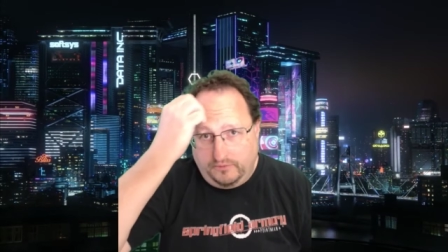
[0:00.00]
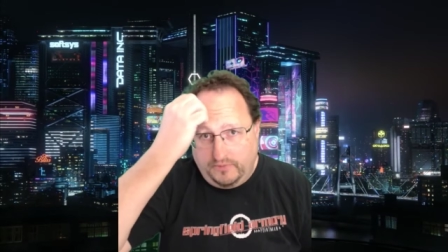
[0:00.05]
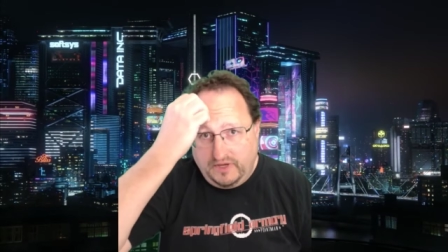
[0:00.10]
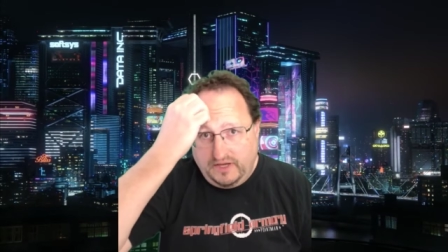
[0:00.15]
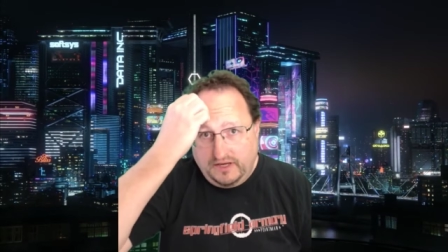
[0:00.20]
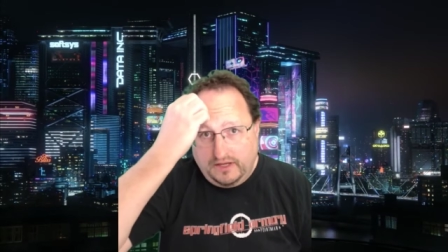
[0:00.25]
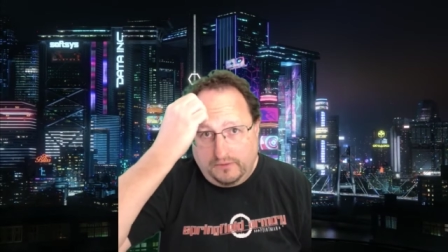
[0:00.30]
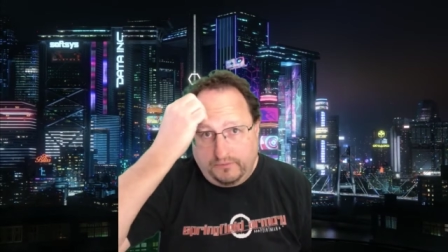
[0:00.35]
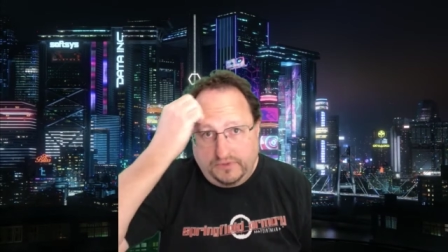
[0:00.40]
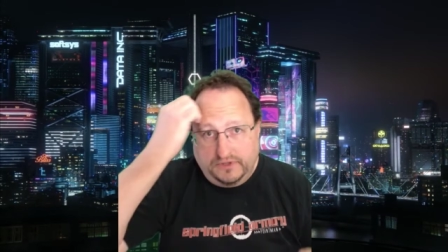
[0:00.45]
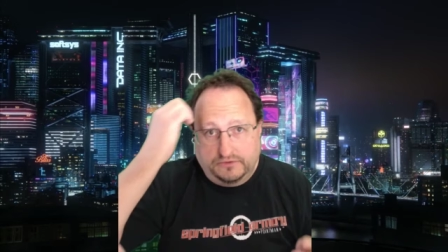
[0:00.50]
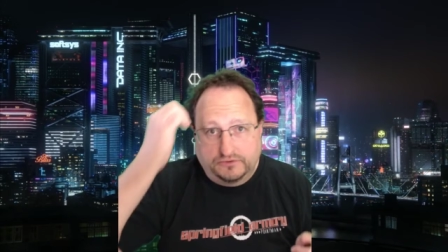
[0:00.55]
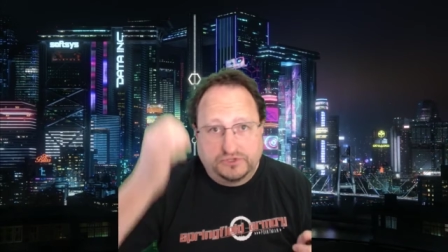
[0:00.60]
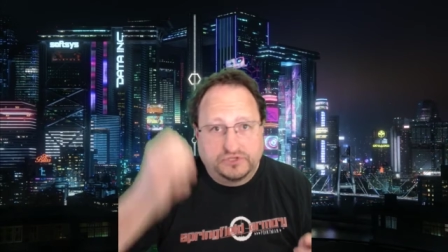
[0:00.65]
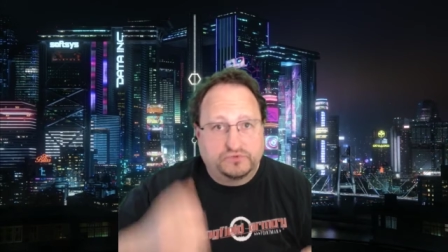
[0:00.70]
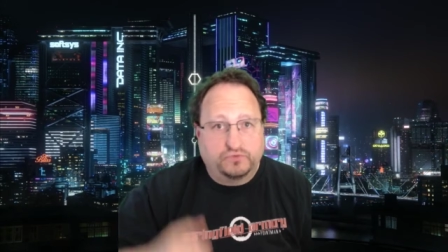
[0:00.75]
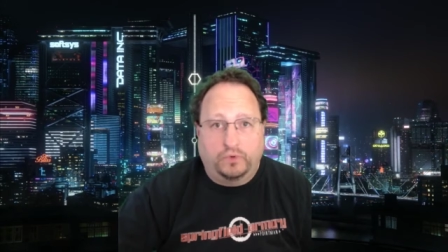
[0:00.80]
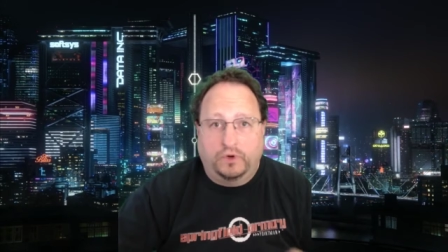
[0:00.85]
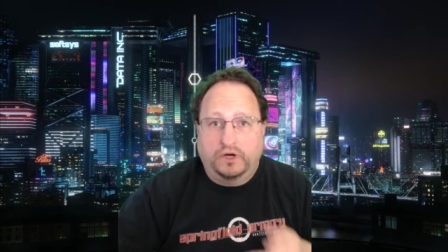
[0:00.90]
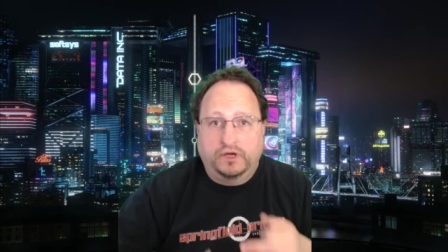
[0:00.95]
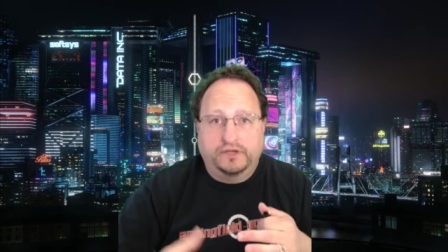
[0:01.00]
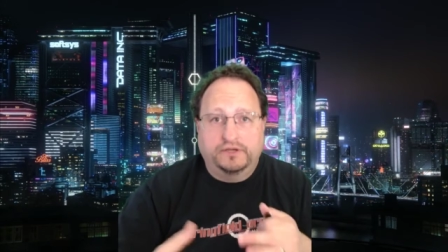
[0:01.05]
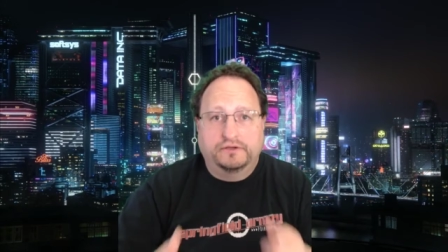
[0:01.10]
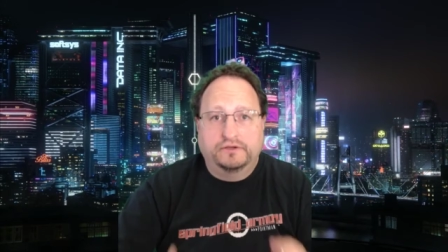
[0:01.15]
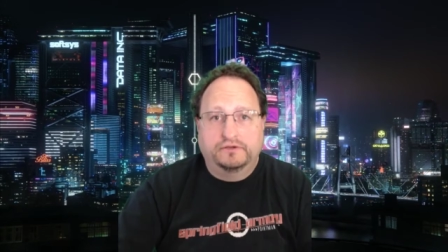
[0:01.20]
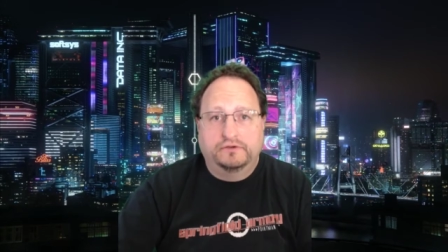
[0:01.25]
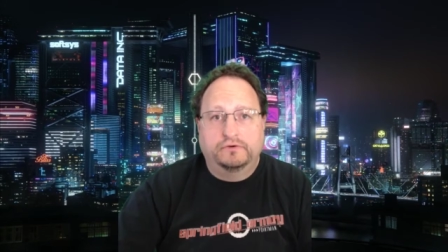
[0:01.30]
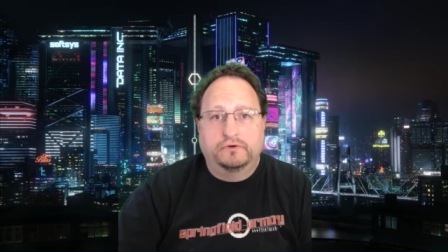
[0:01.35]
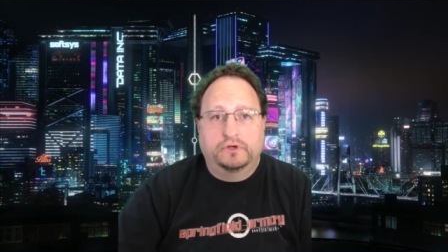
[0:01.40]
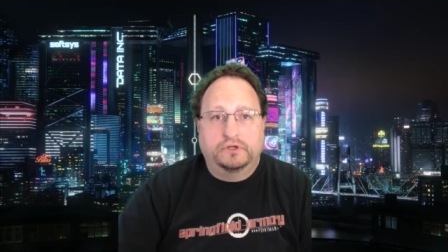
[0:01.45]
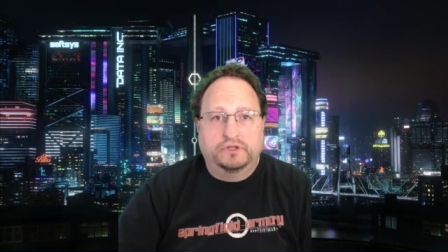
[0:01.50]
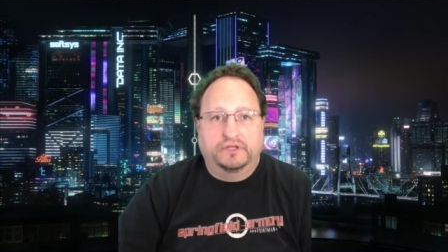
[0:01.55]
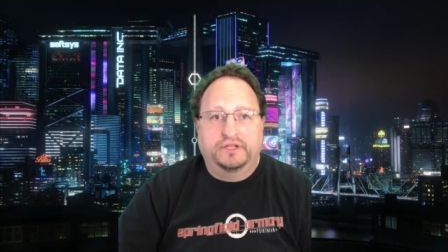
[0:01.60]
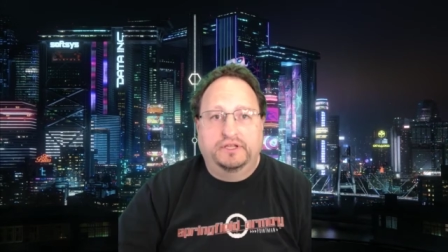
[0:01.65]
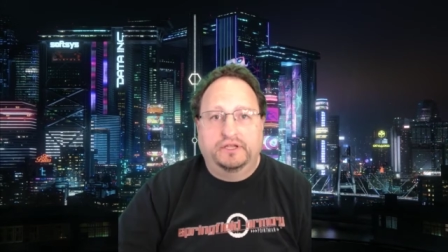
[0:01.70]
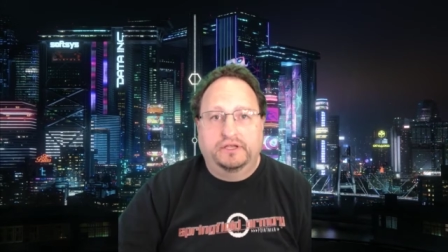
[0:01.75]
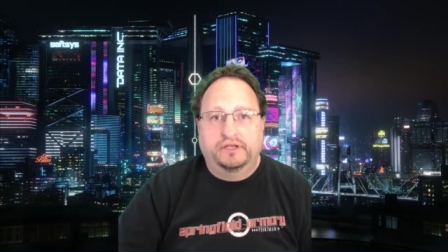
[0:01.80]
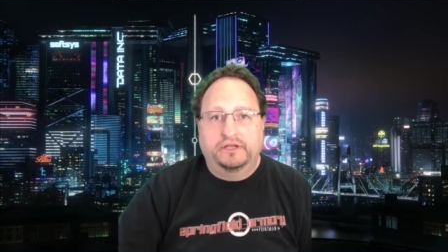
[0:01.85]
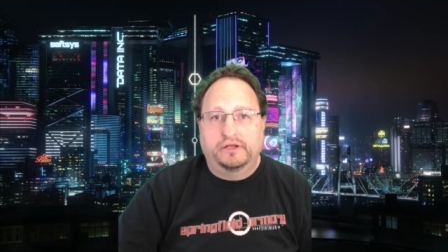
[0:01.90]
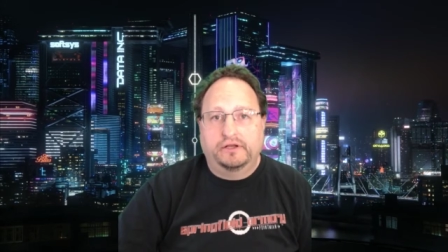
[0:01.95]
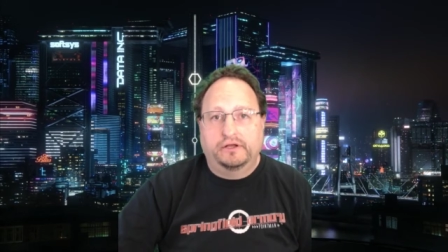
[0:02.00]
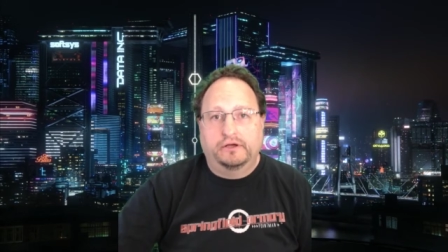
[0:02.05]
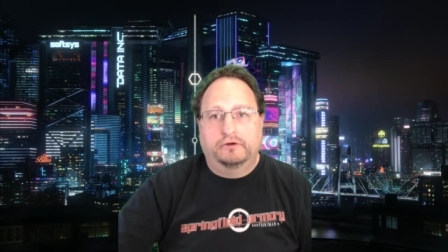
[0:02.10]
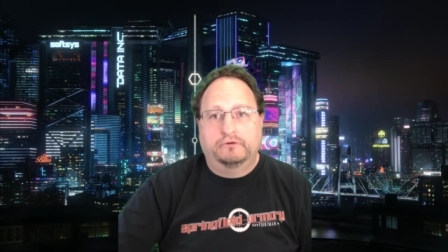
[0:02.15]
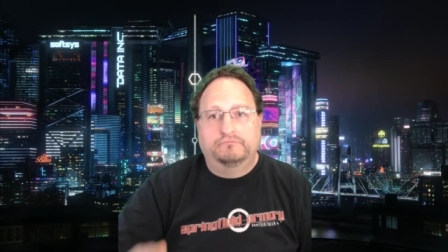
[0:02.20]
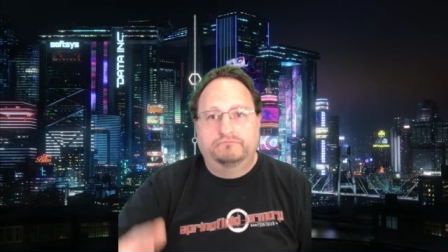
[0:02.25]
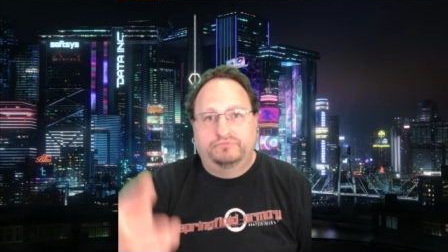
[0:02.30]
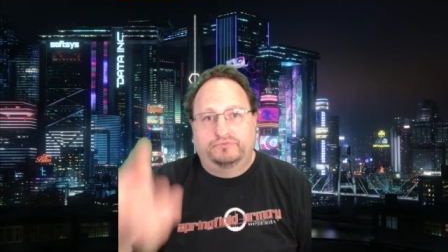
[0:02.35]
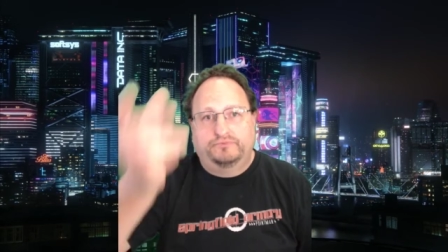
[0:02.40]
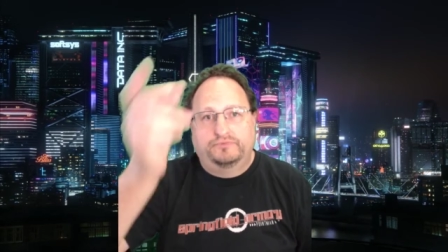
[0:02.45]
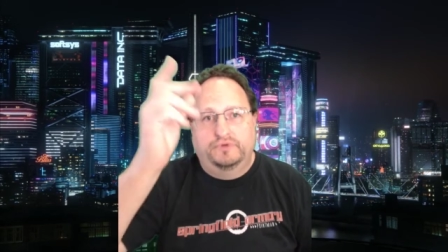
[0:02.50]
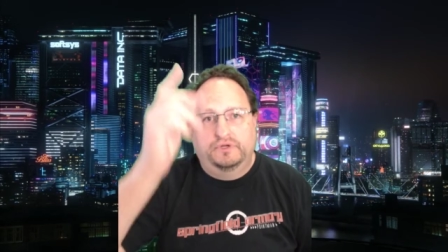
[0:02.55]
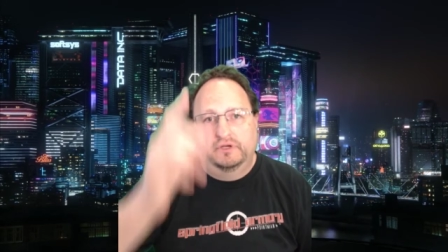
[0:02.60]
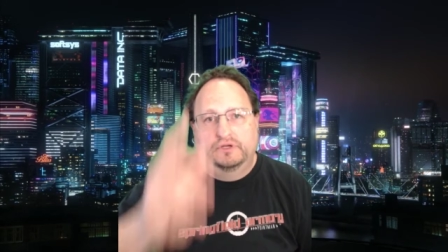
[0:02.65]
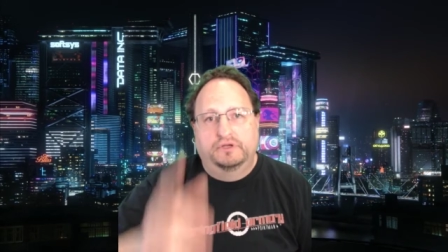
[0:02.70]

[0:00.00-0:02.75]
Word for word: You may not be able to just walk into a clinic and go,